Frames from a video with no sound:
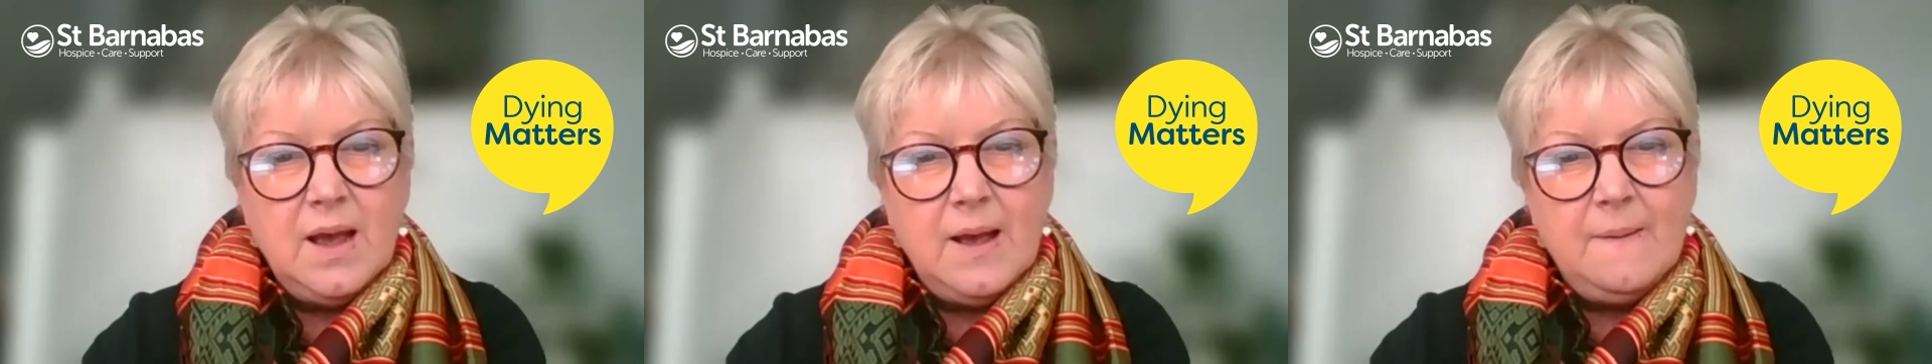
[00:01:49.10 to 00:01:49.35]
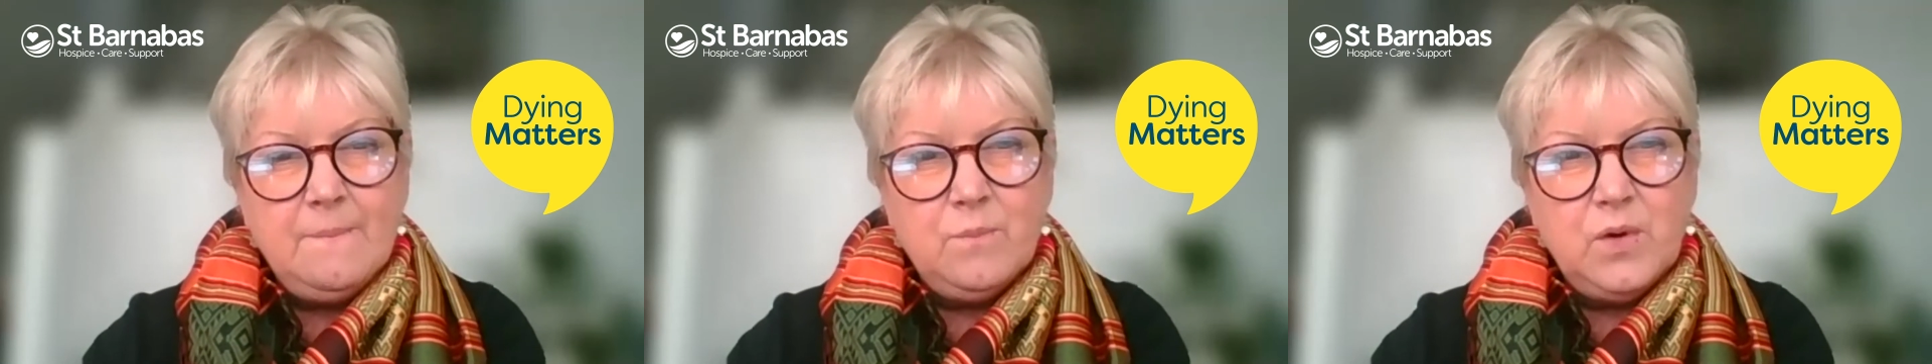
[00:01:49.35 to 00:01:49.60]

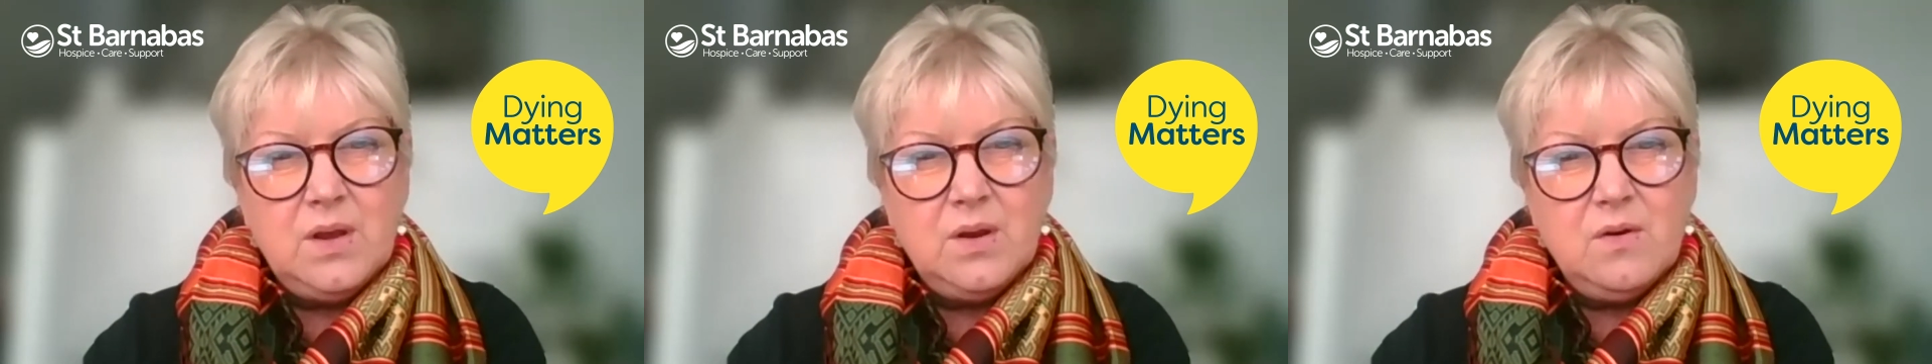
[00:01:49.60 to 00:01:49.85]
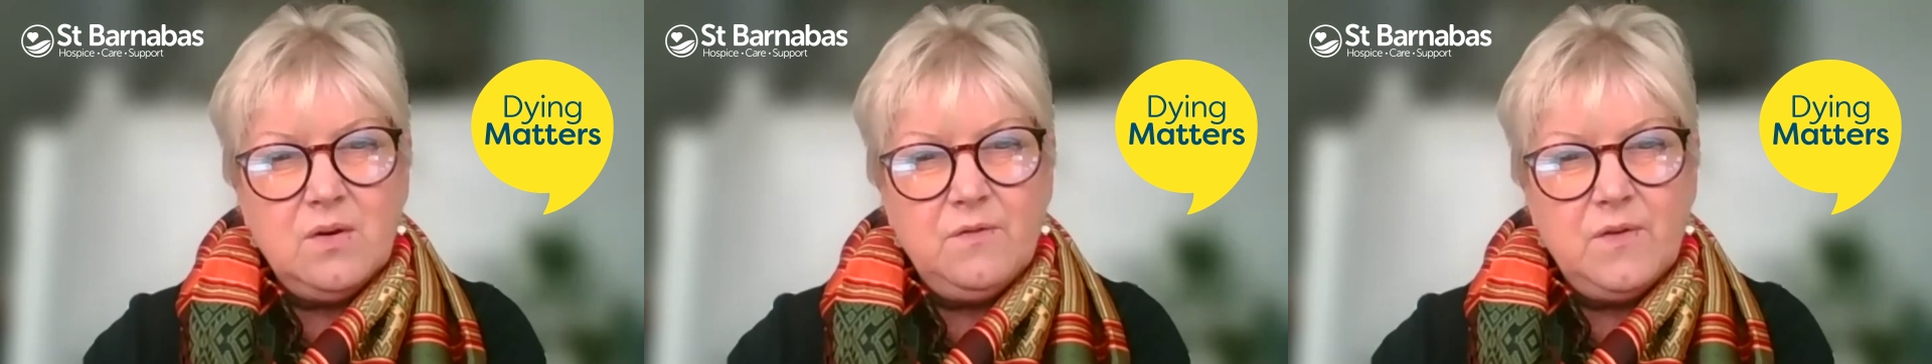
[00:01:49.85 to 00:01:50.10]
We can
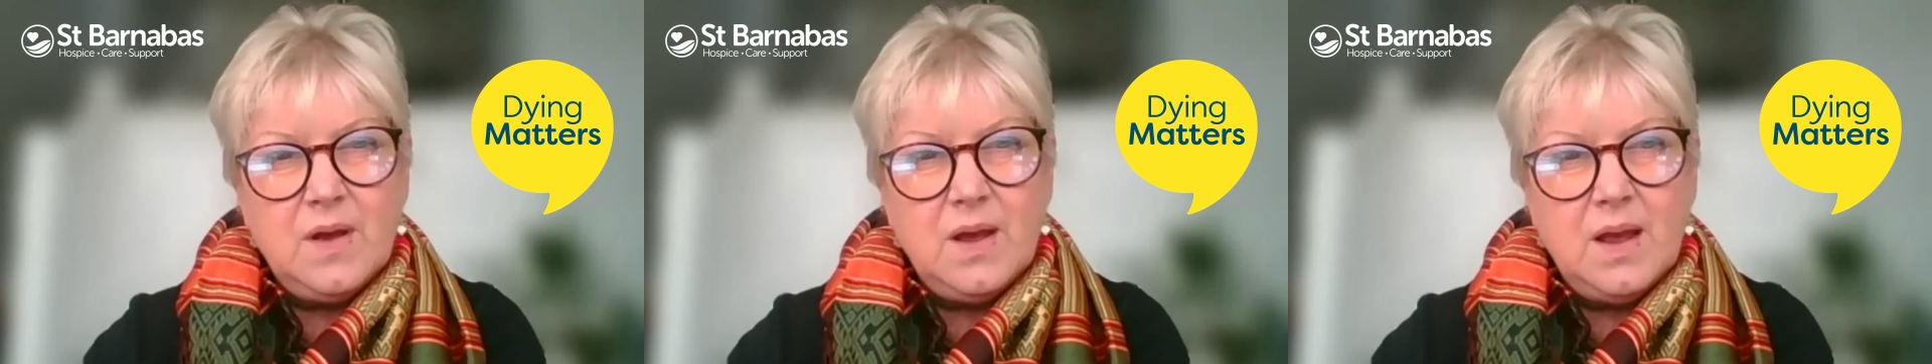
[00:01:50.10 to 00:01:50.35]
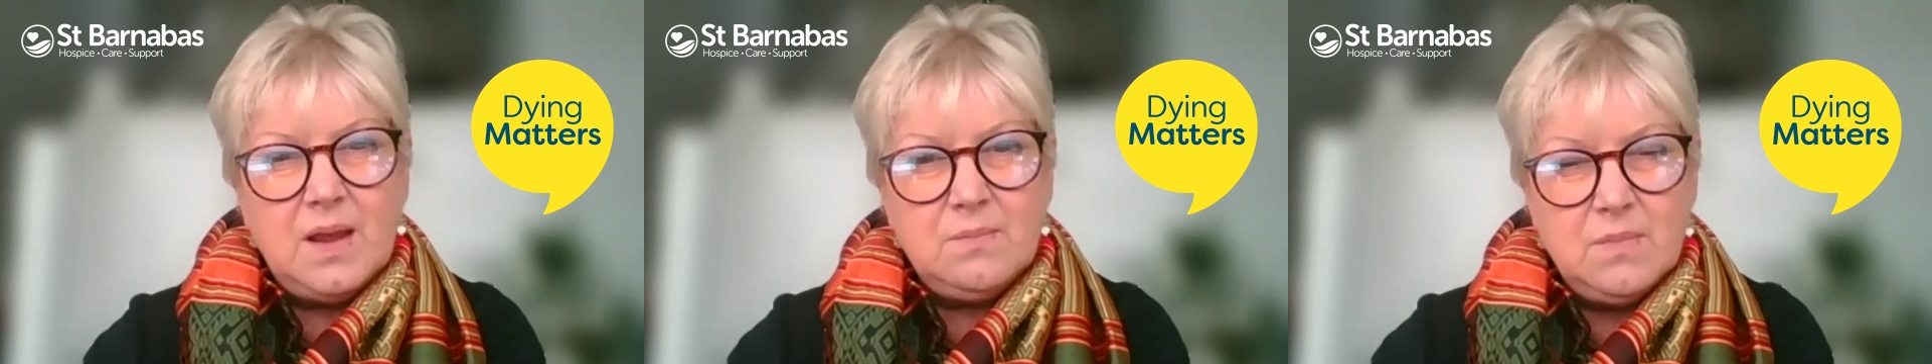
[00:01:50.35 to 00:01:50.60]
offer
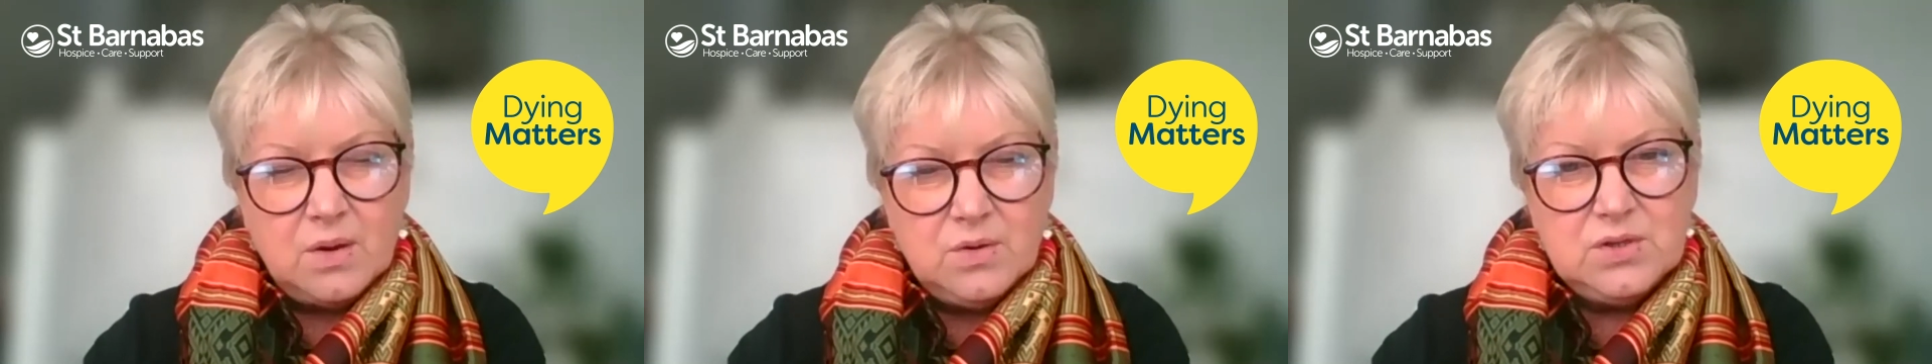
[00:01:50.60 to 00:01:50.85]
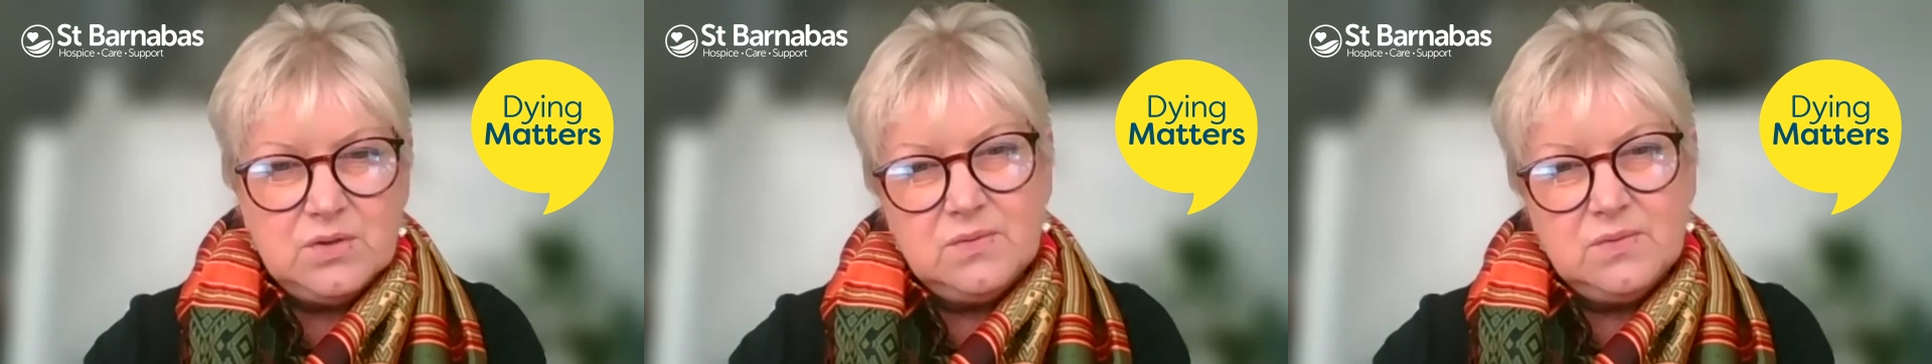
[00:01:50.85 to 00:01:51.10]

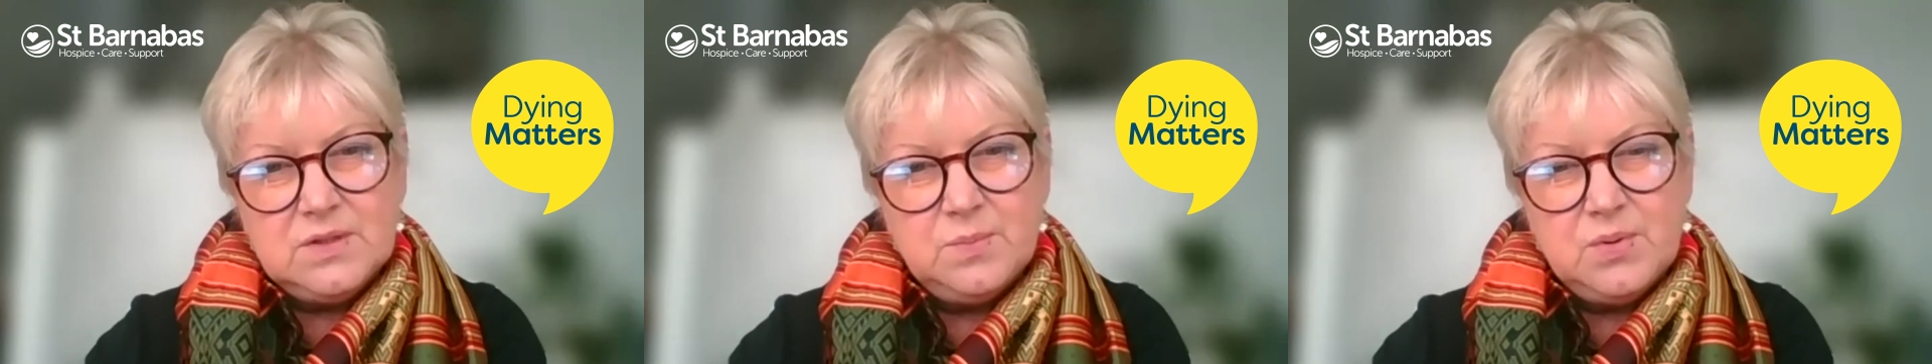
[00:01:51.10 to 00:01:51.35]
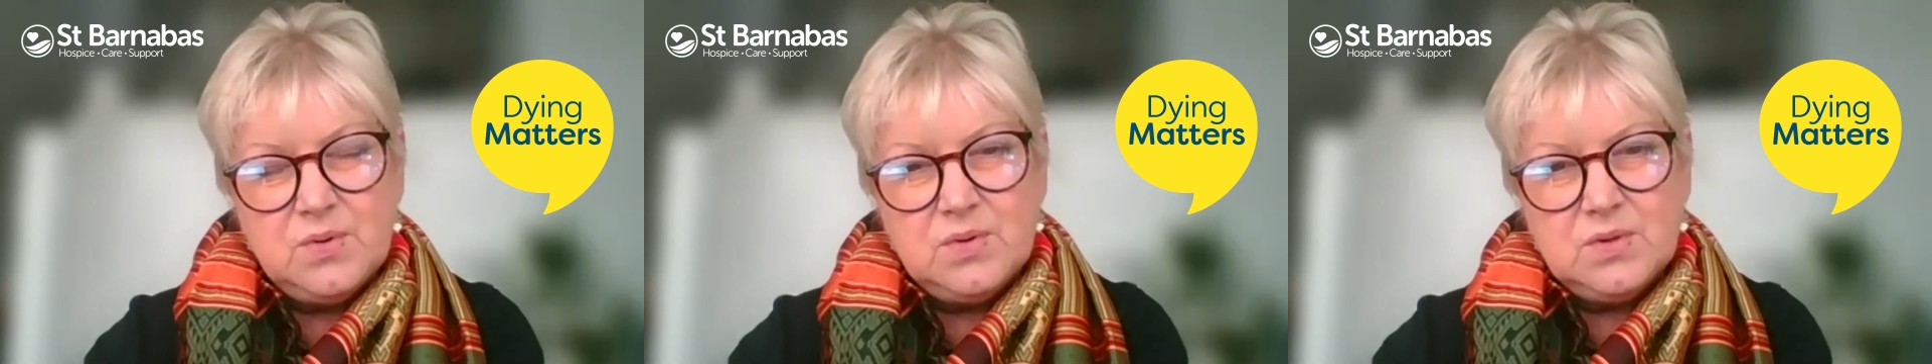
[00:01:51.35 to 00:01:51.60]
emotional
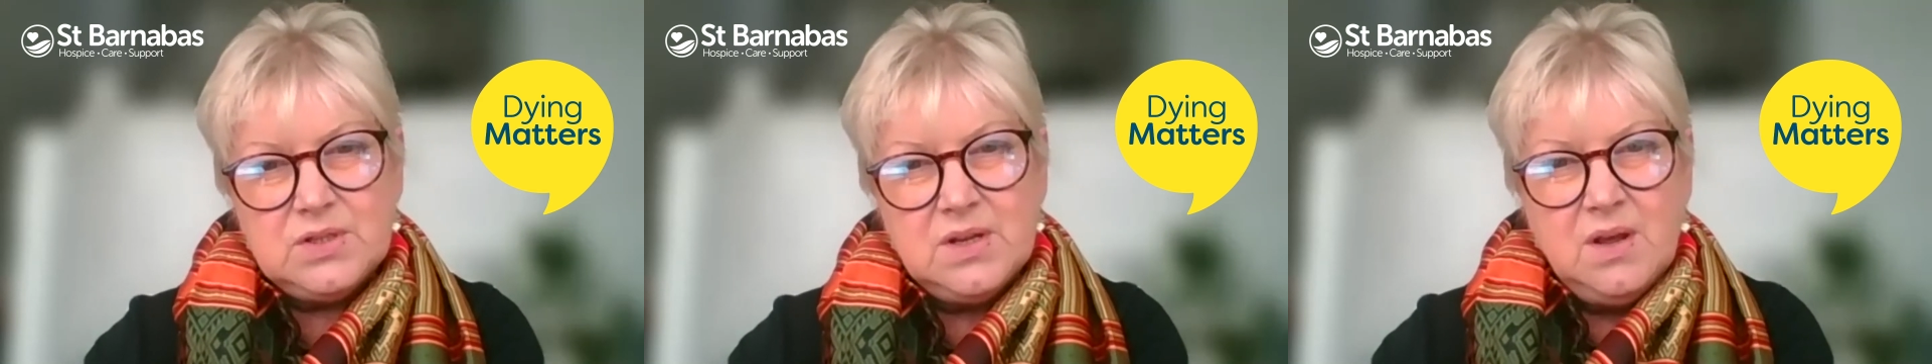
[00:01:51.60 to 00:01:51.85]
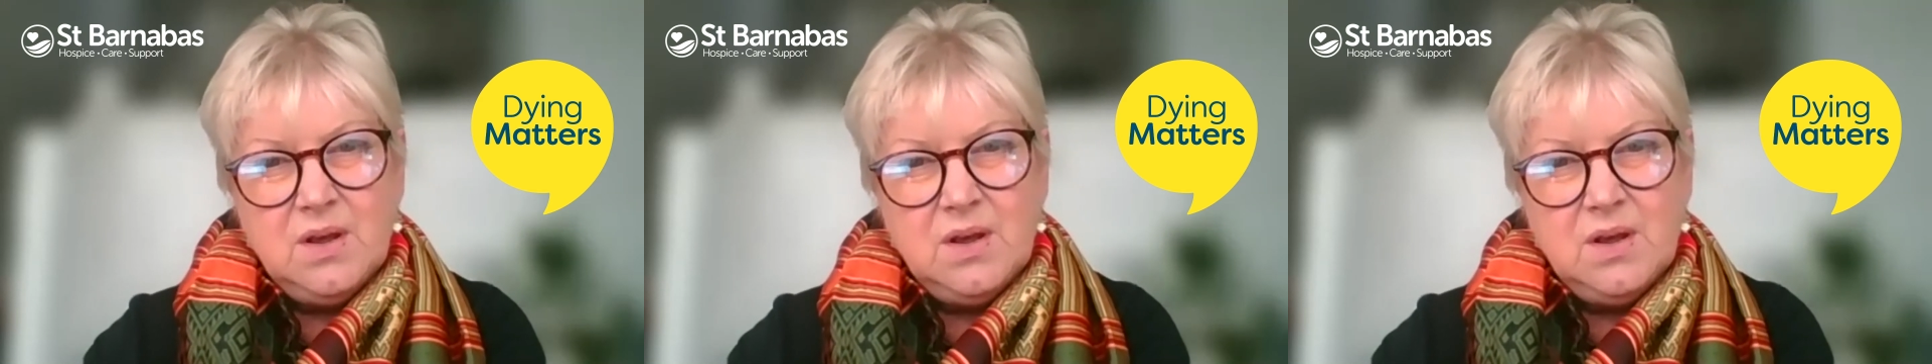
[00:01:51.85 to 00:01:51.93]
support.